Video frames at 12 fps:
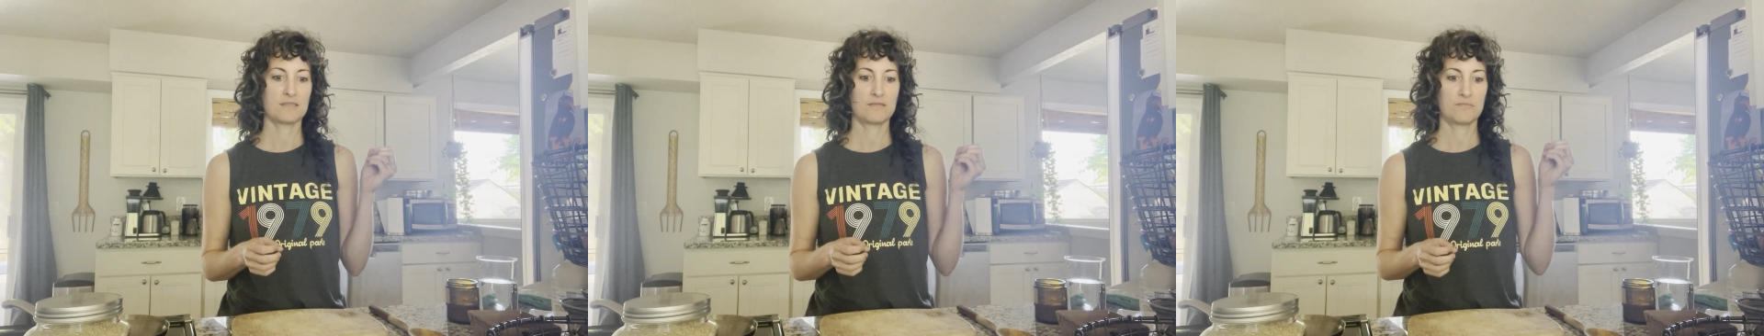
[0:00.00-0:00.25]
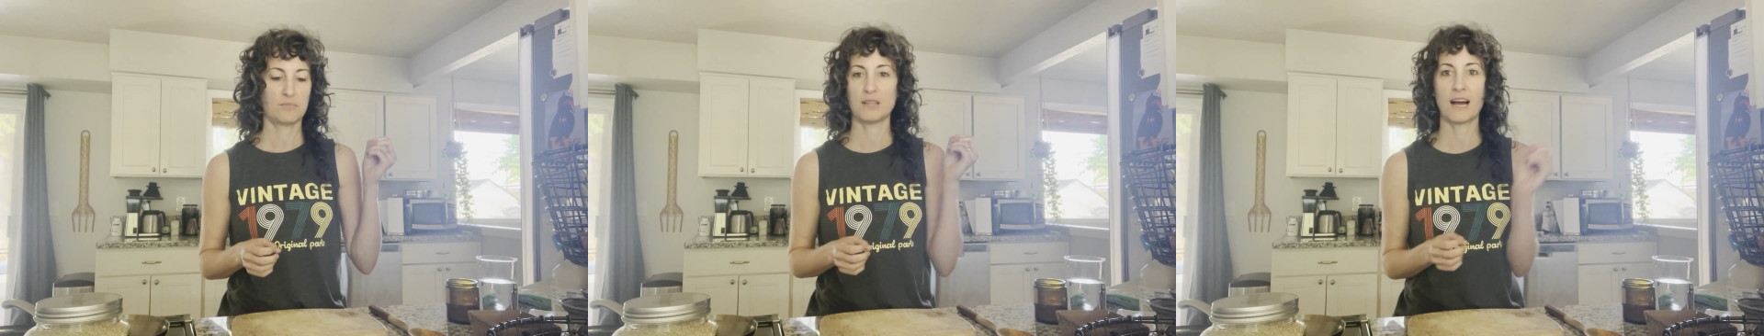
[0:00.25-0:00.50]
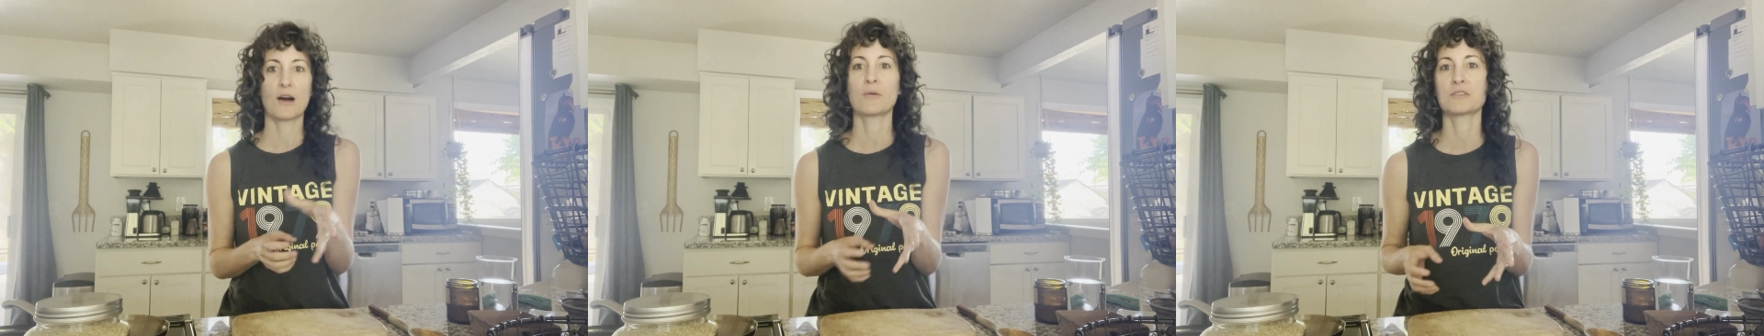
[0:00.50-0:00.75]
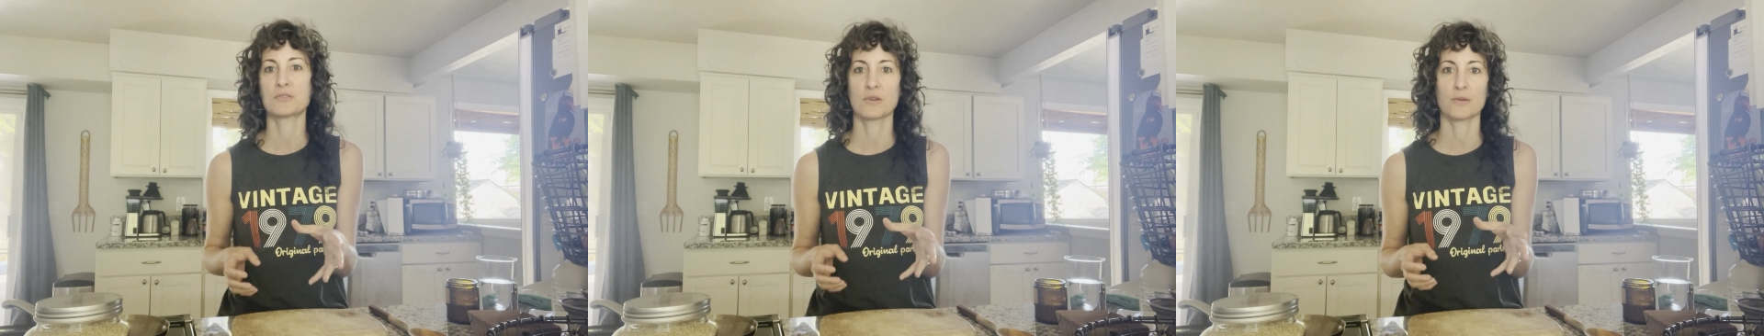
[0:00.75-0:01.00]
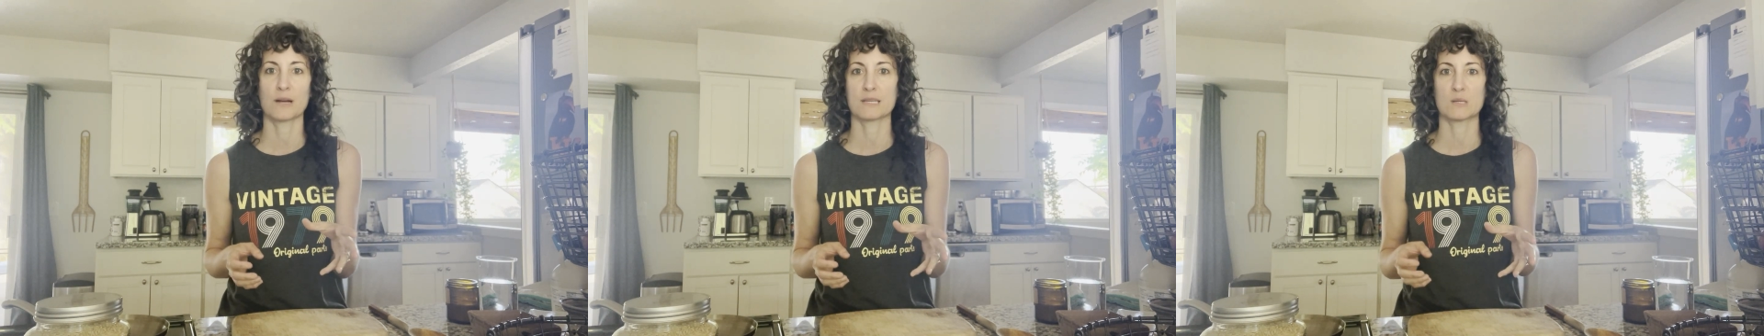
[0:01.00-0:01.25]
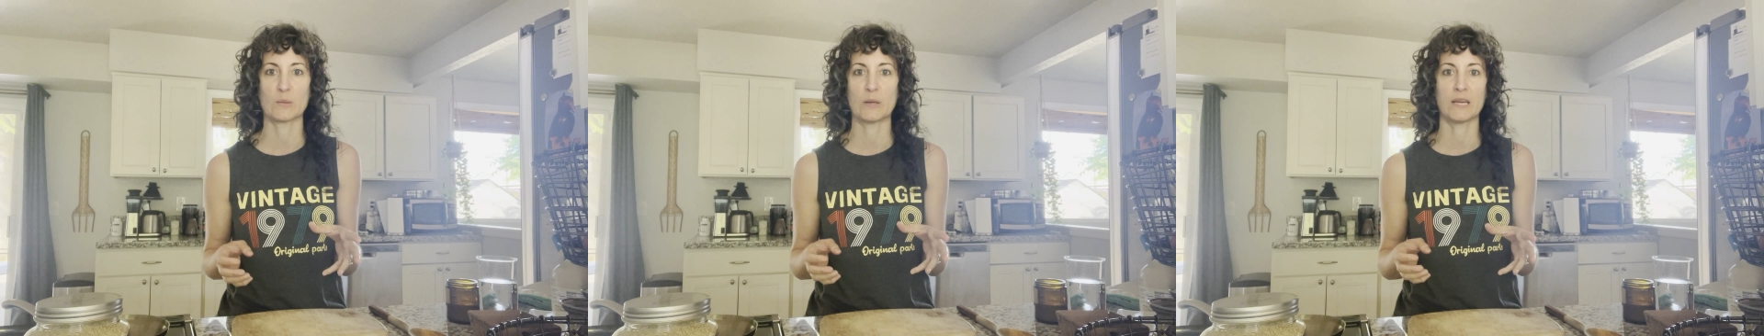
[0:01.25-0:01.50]
plow into a
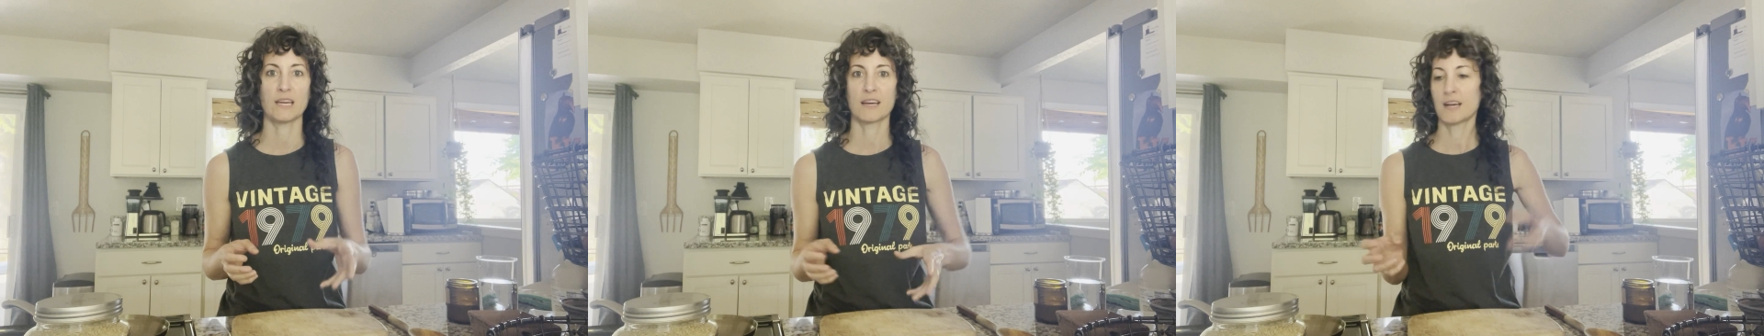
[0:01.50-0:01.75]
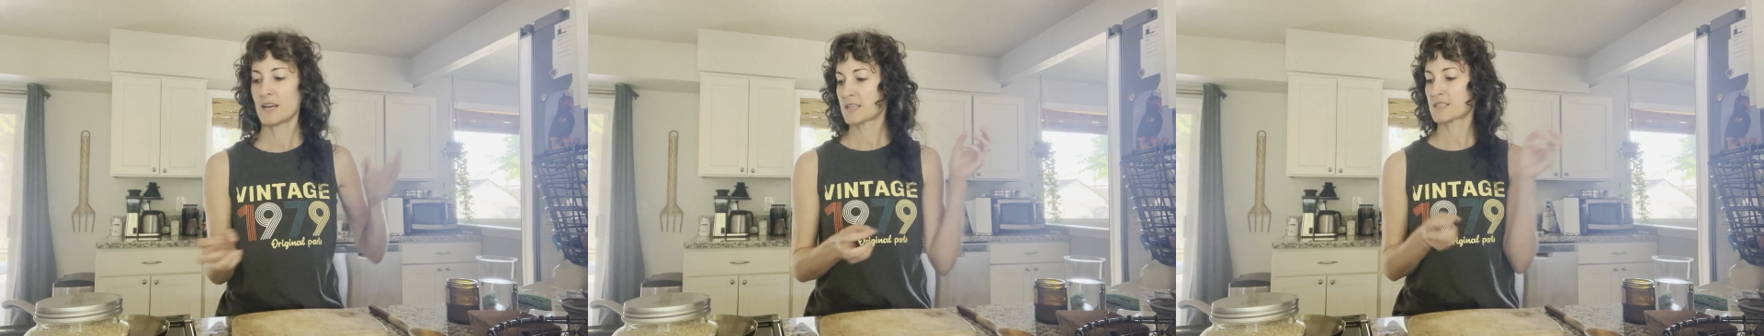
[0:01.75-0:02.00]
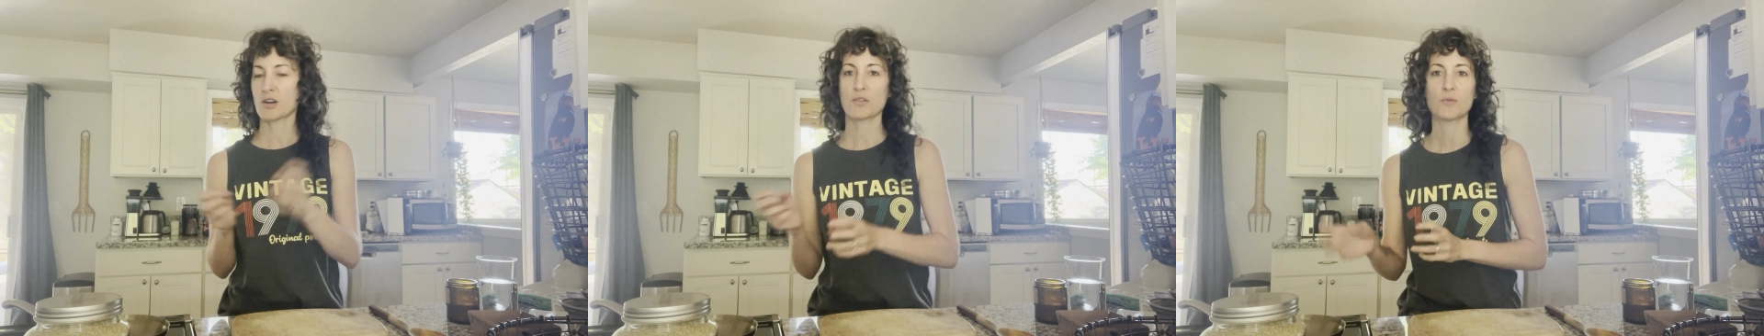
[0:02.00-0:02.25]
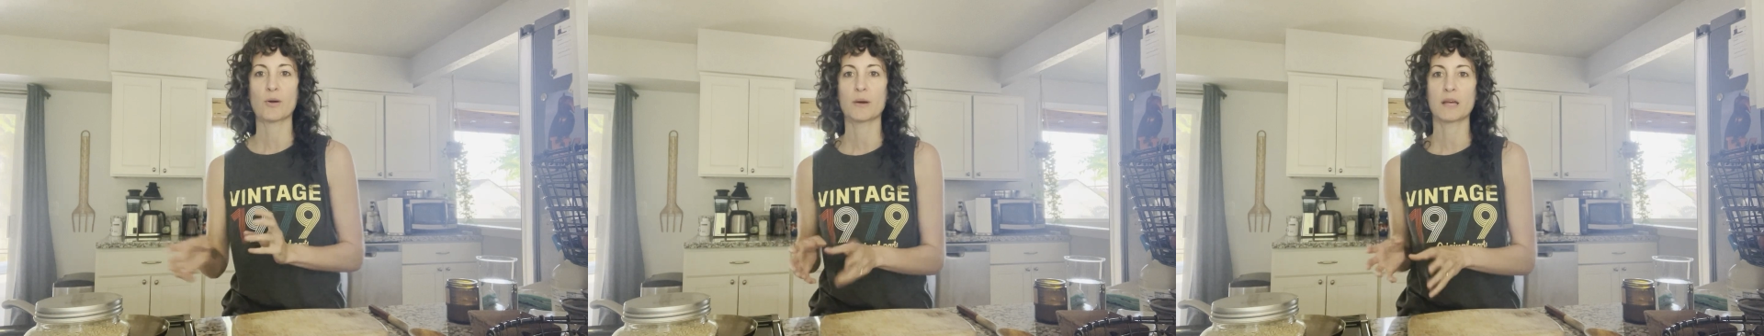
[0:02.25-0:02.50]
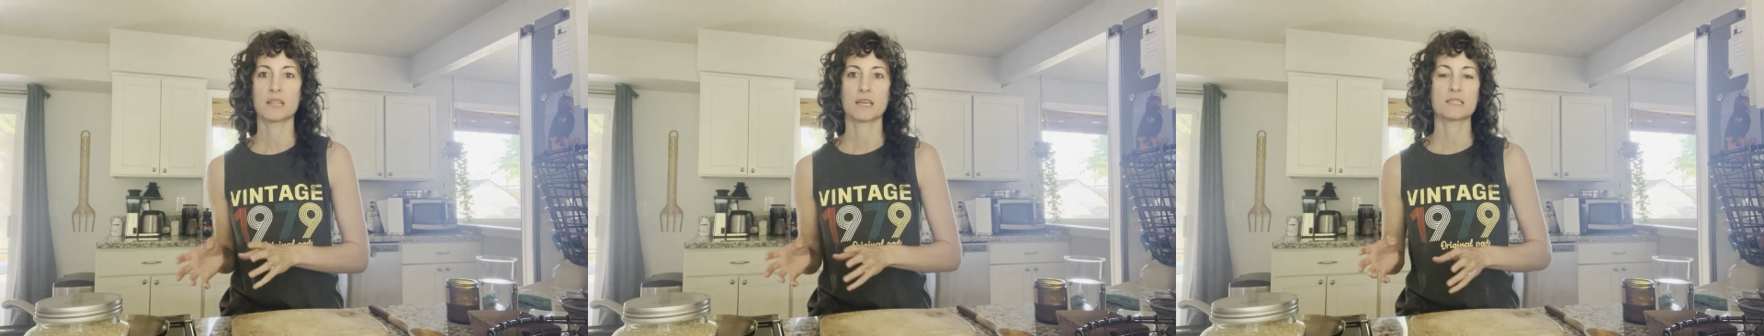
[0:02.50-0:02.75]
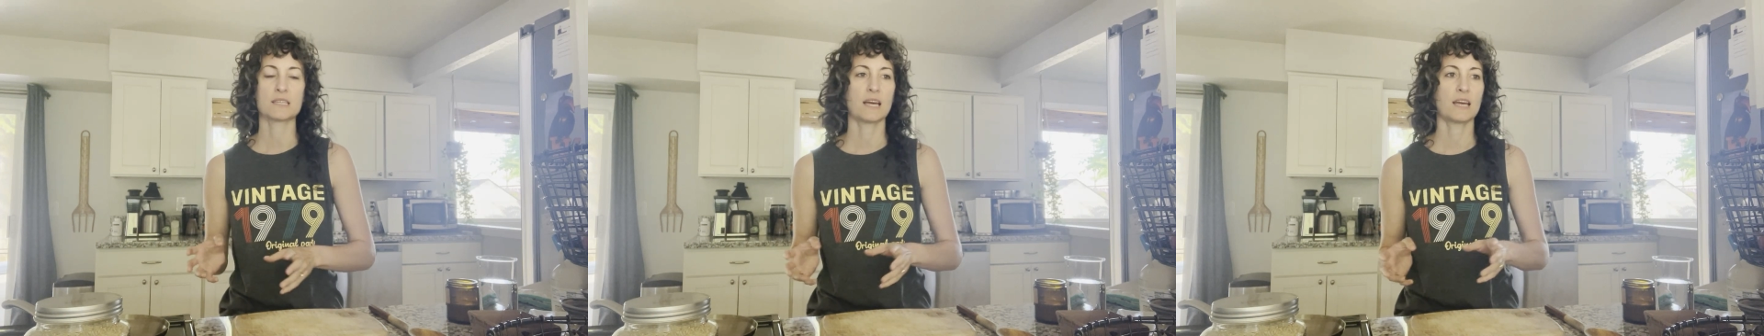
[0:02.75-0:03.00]
recipe, start throwing things
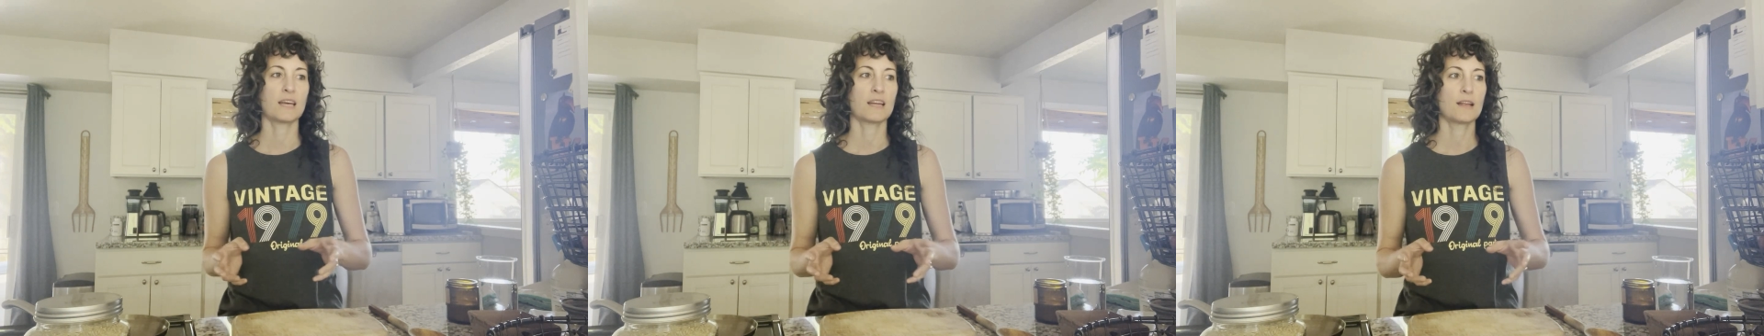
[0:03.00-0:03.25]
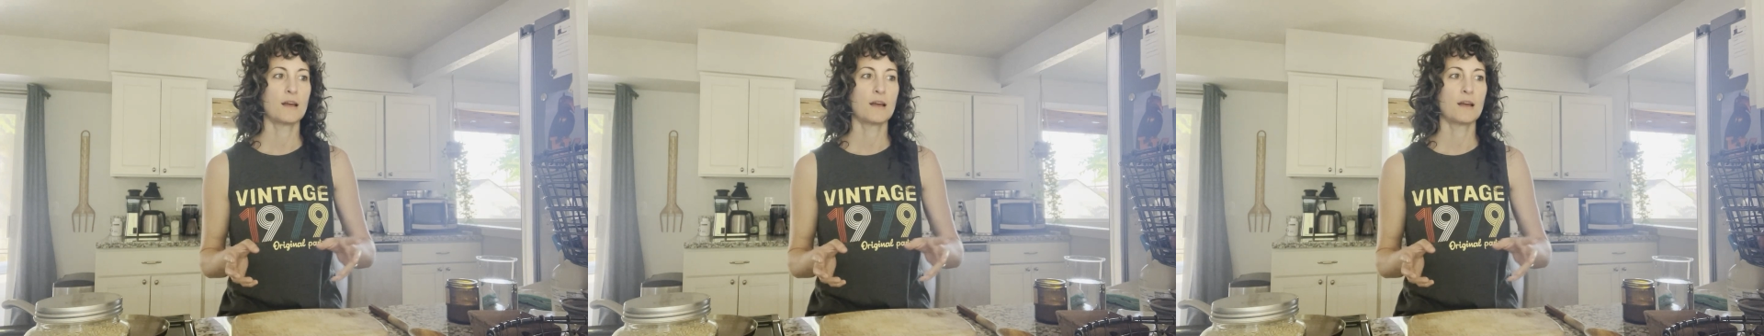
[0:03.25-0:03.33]
in,